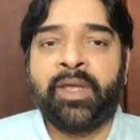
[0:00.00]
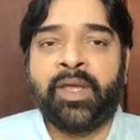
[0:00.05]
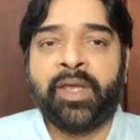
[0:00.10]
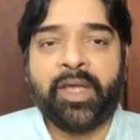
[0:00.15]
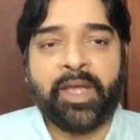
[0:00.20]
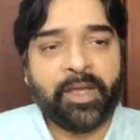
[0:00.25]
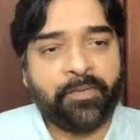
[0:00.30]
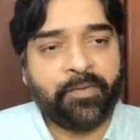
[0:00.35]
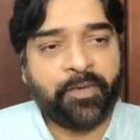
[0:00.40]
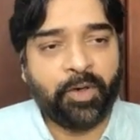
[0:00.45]

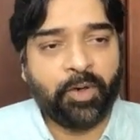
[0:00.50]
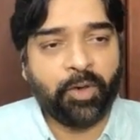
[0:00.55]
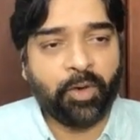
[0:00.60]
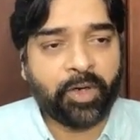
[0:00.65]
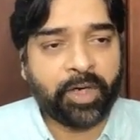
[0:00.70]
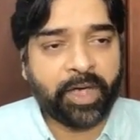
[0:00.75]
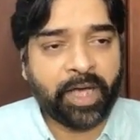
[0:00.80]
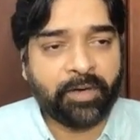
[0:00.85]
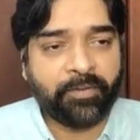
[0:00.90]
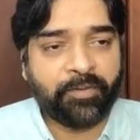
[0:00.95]
If you
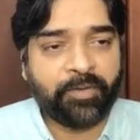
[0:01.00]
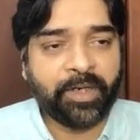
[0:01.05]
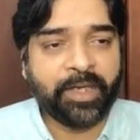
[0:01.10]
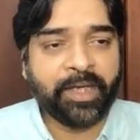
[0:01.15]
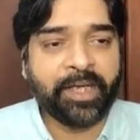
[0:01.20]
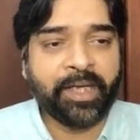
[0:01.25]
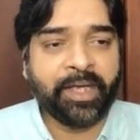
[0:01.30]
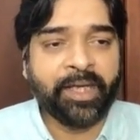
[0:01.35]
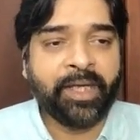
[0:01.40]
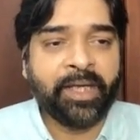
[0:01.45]
look
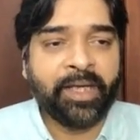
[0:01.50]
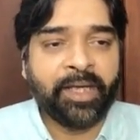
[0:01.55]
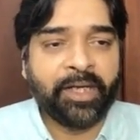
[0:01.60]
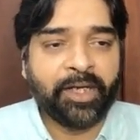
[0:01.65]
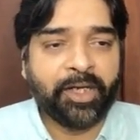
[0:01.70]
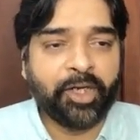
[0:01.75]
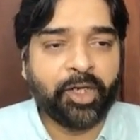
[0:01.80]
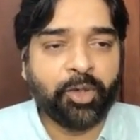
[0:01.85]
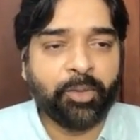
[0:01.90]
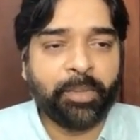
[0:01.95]
carefully,
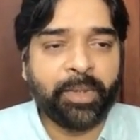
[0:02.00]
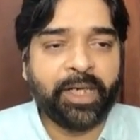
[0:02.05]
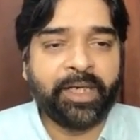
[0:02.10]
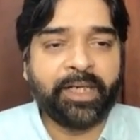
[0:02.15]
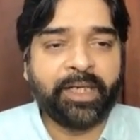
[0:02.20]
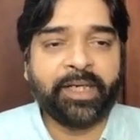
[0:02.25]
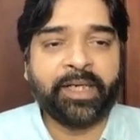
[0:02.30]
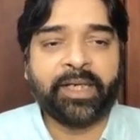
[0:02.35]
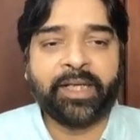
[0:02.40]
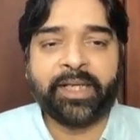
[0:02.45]

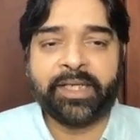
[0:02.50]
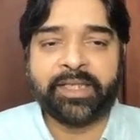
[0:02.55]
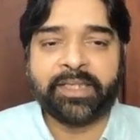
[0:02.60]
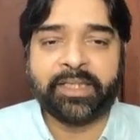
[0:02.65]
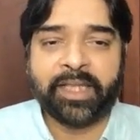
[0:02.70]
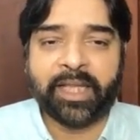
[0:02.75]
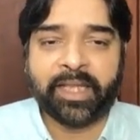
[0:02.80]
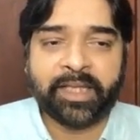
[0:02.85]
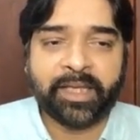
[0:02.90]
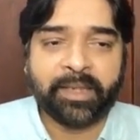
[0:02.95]
numerator is
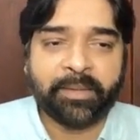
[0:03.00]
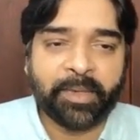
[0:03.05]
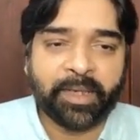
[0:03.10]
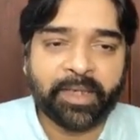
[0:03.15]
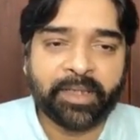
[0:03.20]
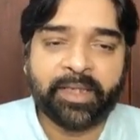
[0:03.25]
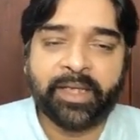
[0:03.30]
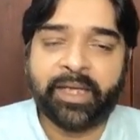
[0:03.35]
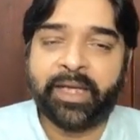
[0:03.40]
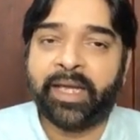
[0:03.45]
nothing
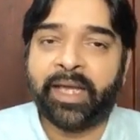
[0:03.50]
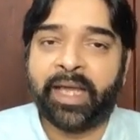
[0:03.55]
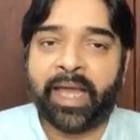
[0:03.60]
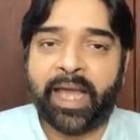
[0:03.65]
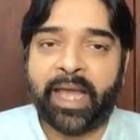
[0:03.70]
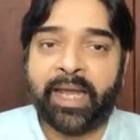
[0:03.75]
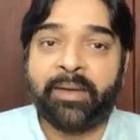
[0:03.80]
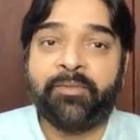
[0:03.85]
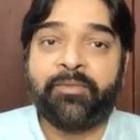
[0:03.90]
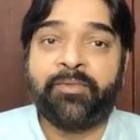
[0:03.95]
but the
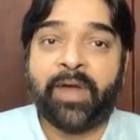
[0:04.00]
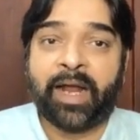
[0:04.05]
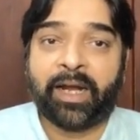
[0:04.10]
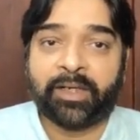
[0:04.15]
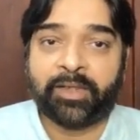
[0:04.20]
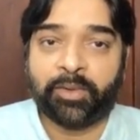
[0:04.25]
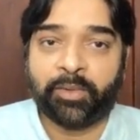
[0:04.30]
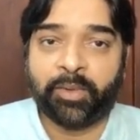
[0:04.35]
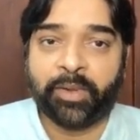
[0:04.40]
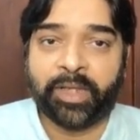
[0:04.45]
n
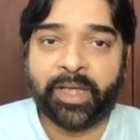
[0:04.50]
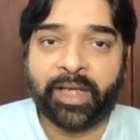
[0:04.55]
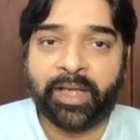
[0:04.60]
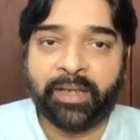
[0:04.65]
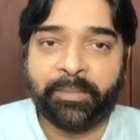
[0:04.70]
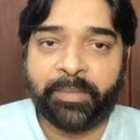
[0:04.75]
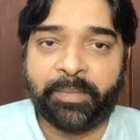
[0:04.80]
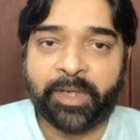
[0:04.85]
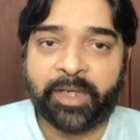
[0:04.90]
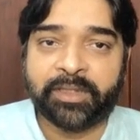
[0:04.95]

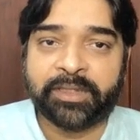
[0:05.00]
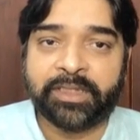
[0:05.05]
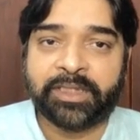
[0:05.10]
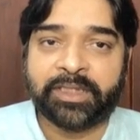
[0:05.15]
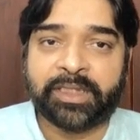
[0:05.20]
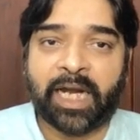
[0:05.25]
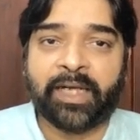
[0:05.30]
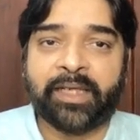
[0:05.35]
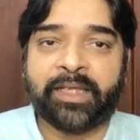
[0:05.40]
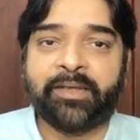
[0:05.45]
factorial, because
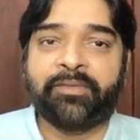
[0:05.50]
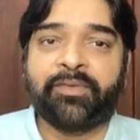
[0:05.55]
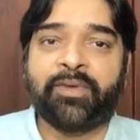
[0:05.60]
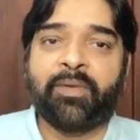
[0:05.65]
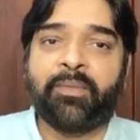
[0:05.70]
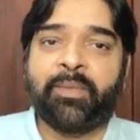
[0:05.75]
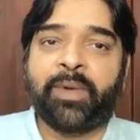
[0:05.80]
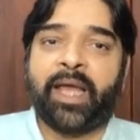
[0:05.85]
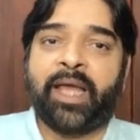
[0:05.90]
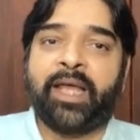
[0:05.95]
starting
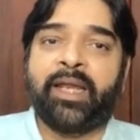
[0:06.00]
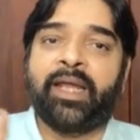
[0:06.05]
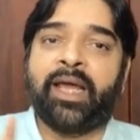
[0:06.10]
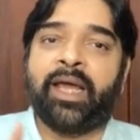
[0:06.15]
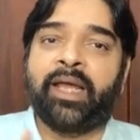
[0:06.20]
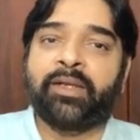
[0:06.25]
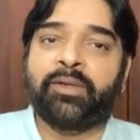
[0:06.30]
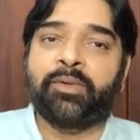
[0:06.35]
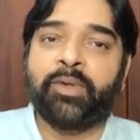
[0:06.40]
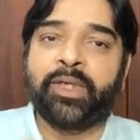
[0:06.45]
from n
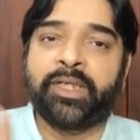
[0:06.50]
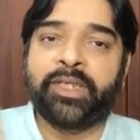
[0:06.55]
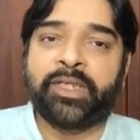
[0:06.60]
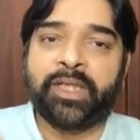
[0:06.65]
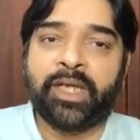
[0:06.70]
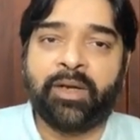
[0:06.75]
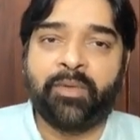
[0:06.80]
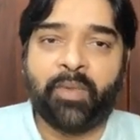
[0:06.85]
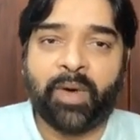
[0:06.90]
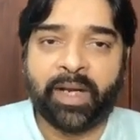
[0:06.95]
and going
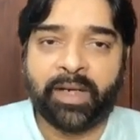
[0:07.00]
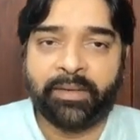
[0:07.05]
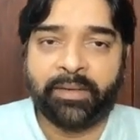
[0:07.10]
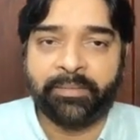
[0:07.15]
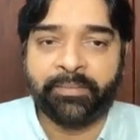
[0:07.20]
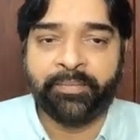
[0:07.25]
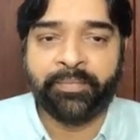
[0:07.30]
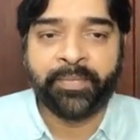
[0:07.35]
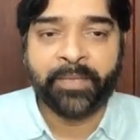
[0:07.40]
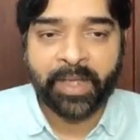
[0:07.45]
till 1.
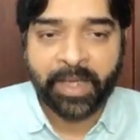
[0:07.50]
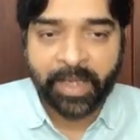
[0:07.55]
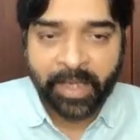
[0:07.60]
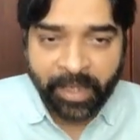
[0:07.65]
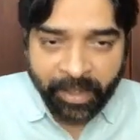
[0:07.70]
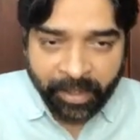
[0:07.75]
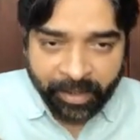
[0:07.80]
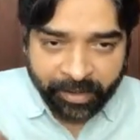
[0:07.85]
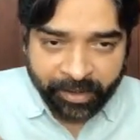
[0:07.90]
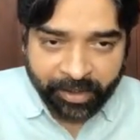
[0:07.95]

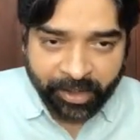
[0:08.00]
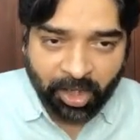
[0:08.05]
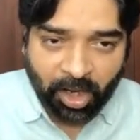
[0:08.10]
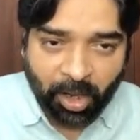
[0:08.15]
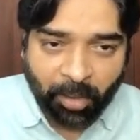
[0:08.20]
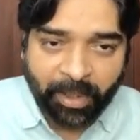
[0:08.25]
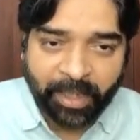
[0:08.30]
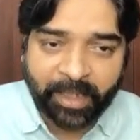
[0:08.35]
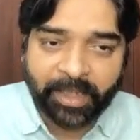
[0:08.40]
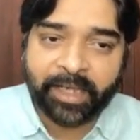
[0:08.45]

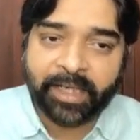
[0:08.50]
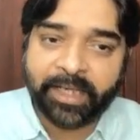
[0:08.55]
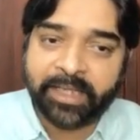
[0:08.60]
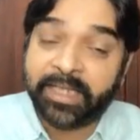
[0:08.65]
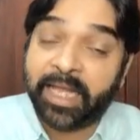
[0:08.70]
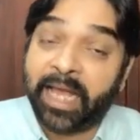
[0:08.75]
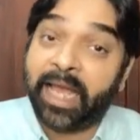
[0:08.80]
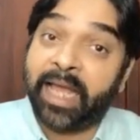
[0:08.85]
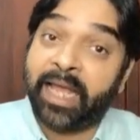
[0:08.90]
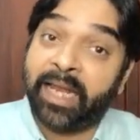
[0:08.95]
Denominator is
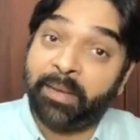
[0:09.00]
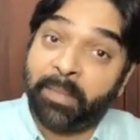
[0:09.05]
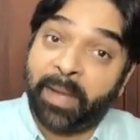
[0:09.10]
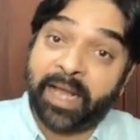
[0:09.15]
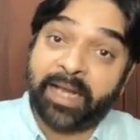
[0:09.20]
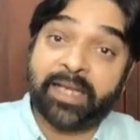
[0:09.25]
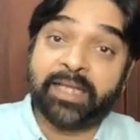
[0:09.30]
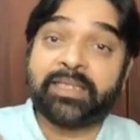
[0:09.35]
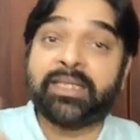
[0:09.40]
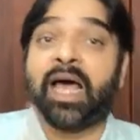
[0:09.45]
the n
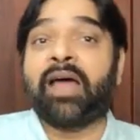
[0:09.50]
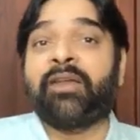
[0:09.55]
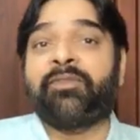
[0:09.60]
minus r